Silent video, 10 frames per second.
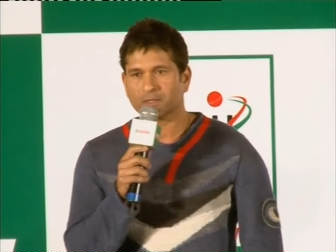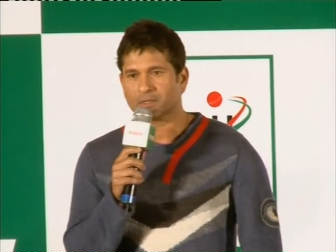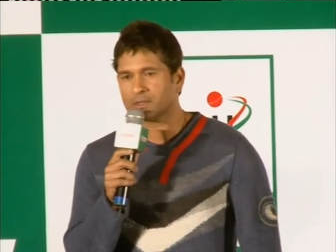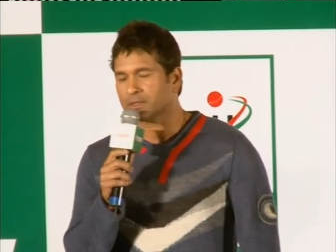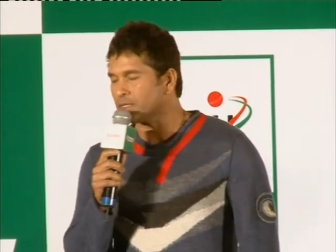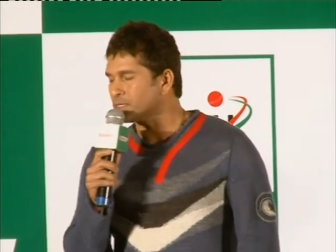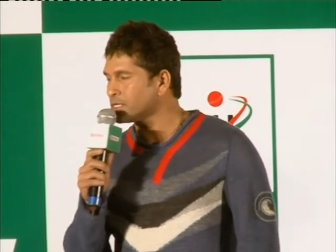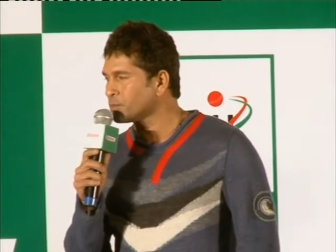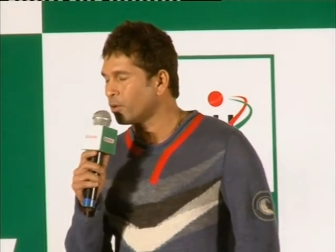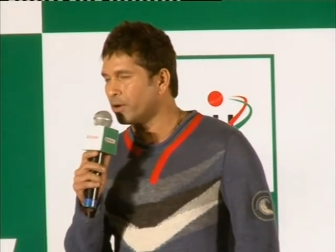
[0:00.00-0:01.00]
Uh, is,
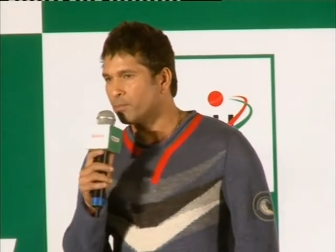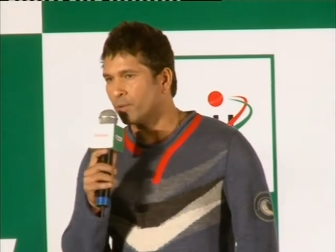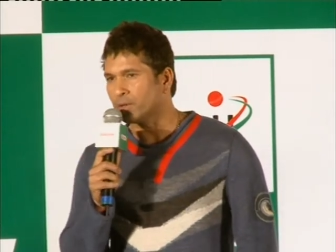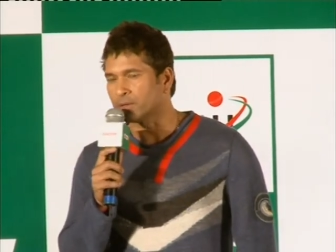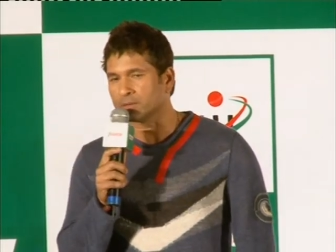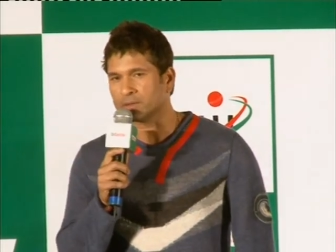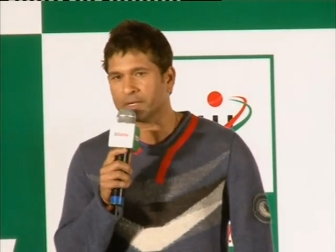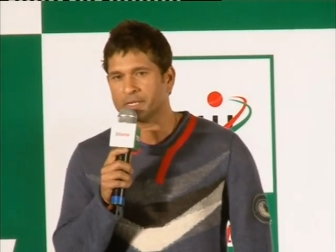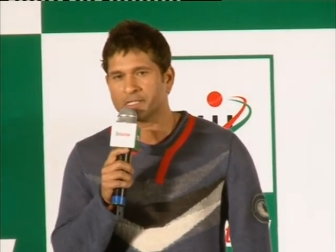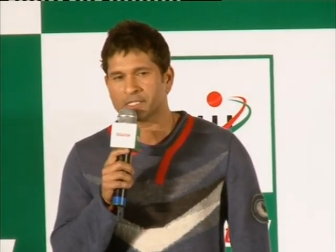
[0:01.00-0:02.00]
is more important.
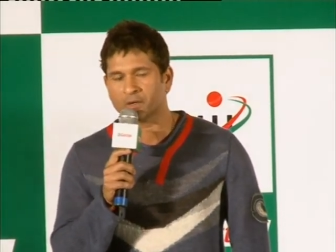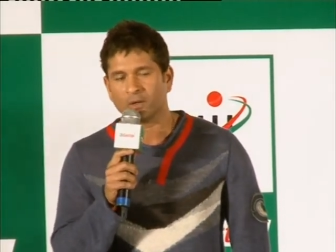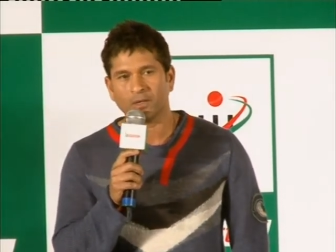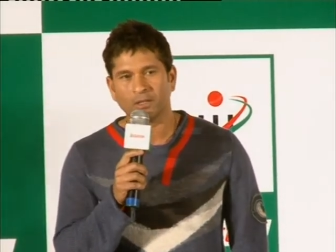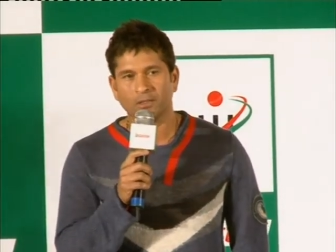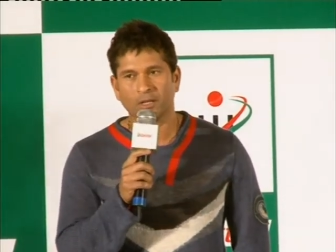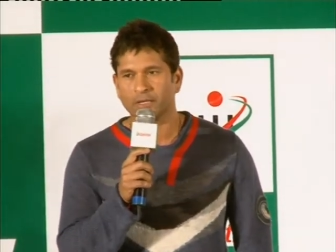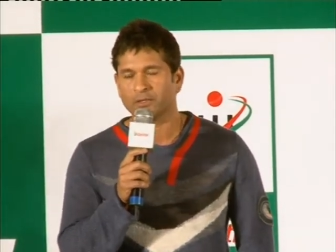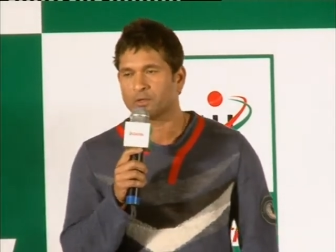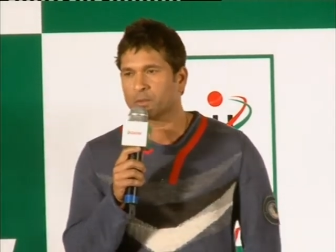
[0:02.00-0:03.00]
Age has got no,
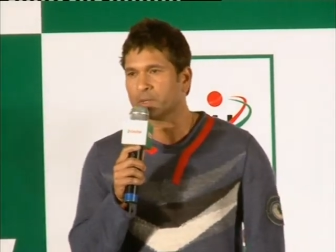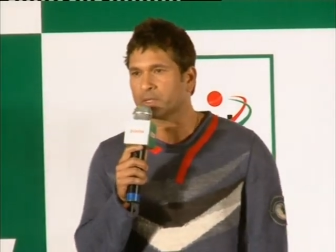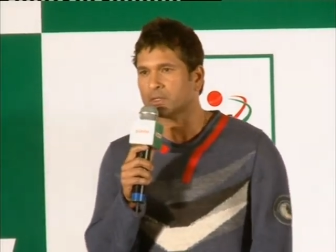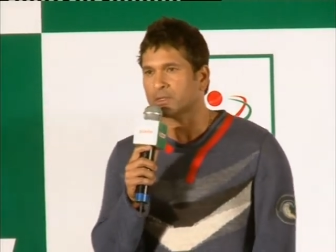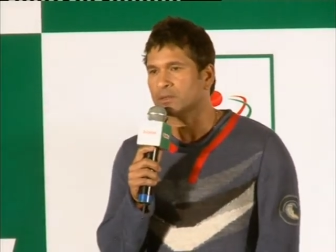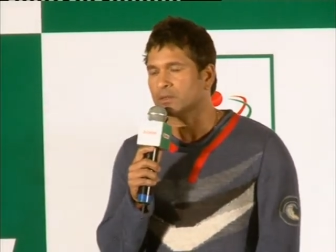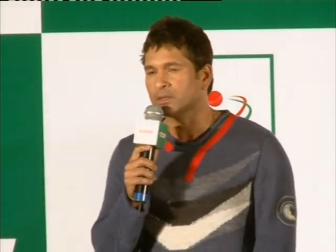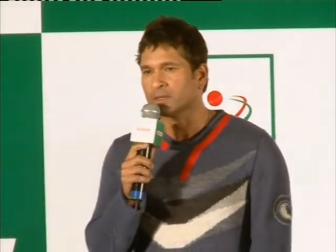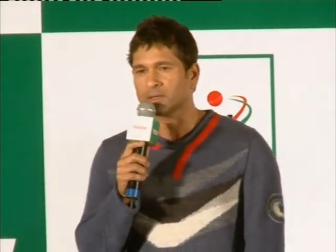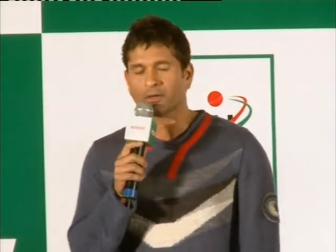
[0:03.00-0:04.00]
nothing to do with uh,
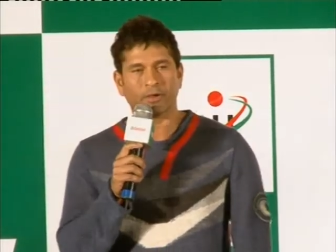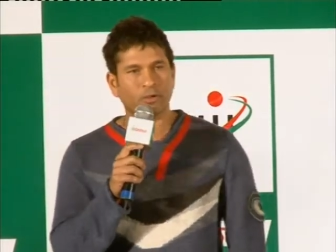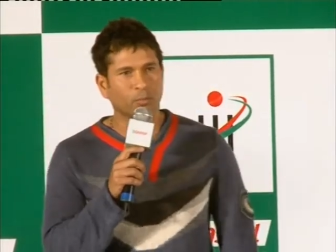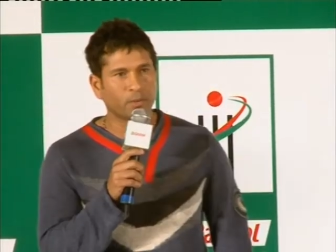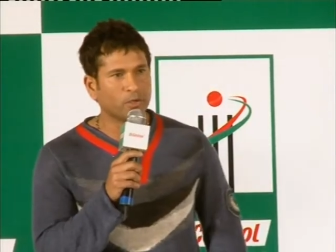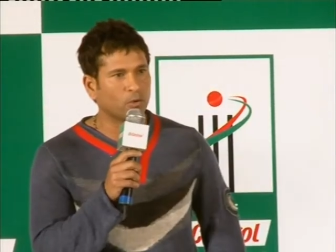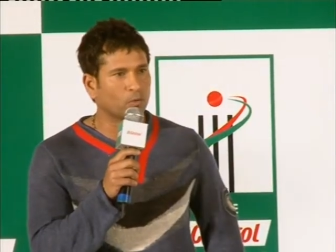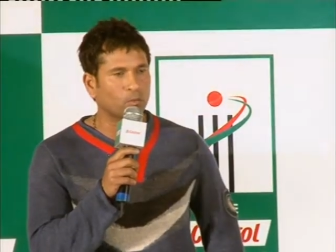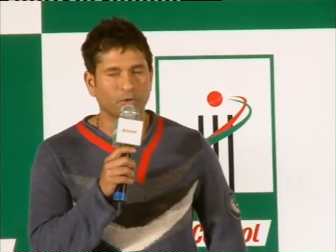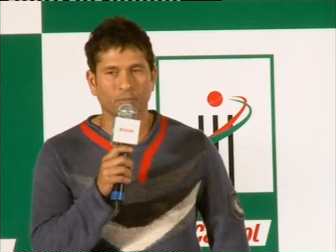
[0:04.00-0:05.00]
the way you play
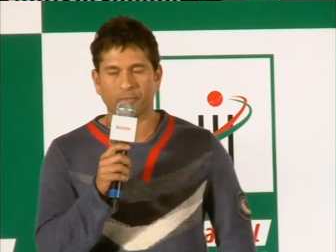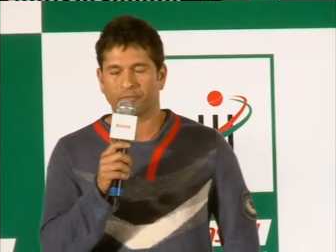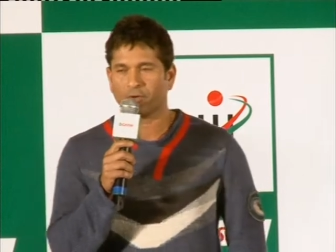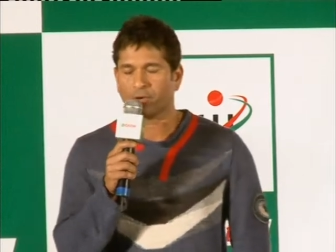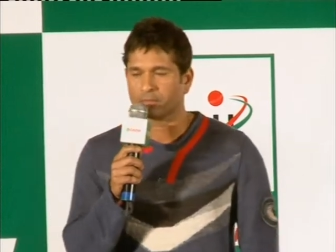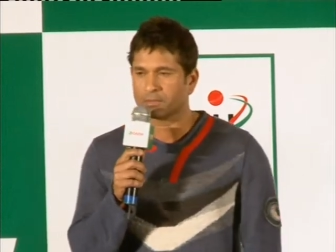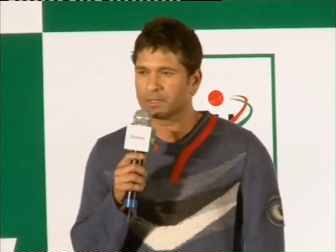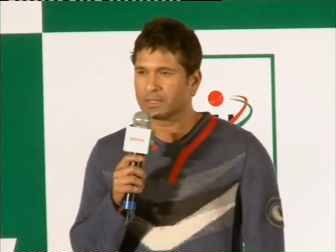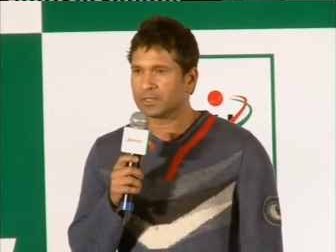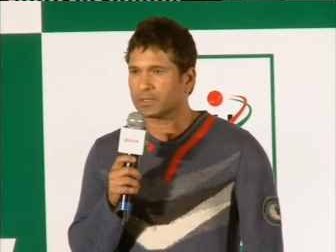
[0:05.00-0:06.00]
or what you perform.
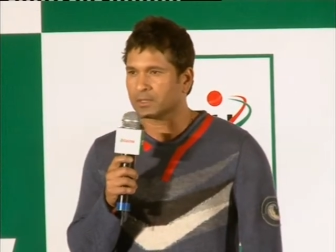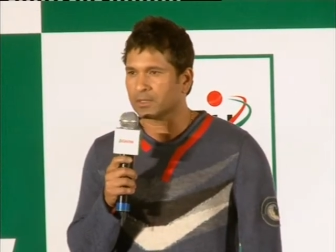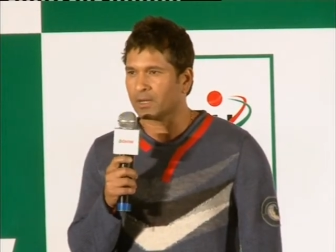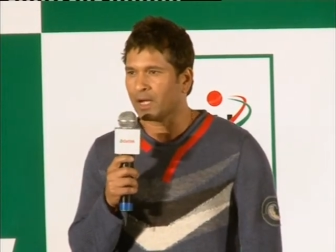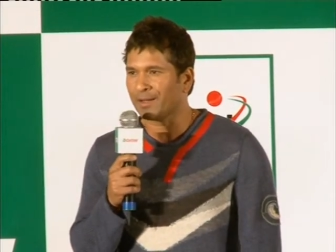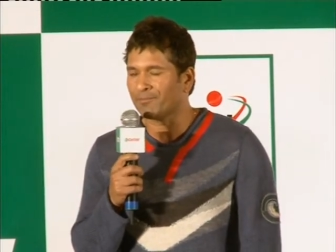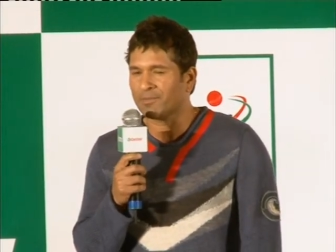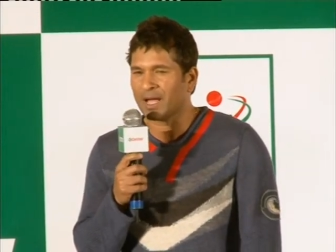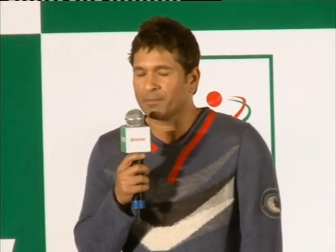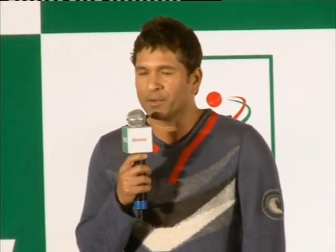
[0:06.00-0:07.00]
Uh, I,
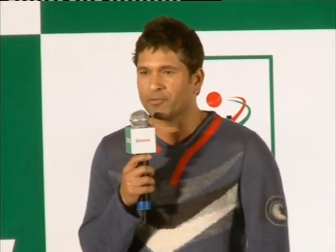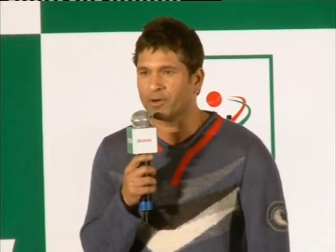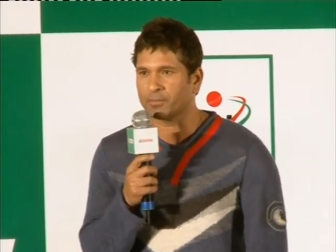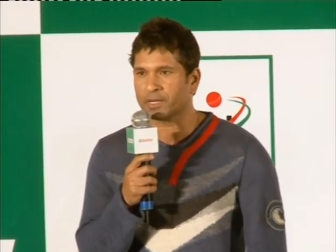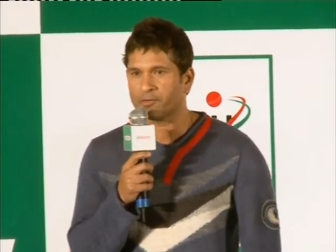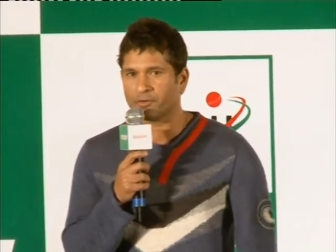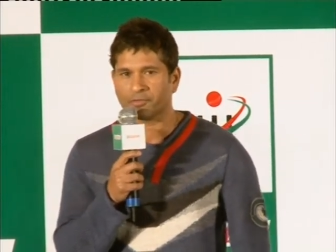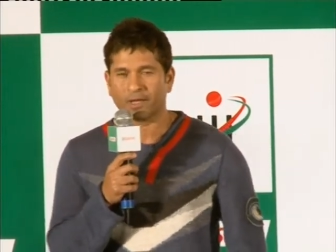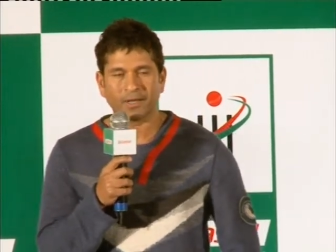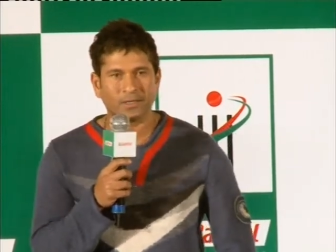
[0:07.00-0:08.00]
I'm a firm believer
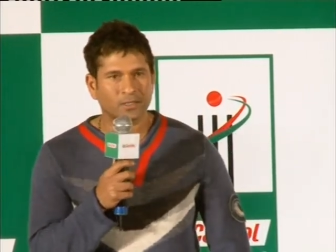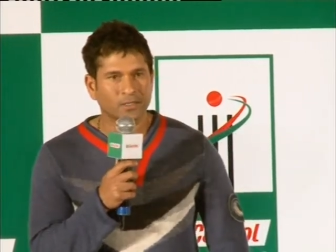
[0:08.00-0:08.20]
of that.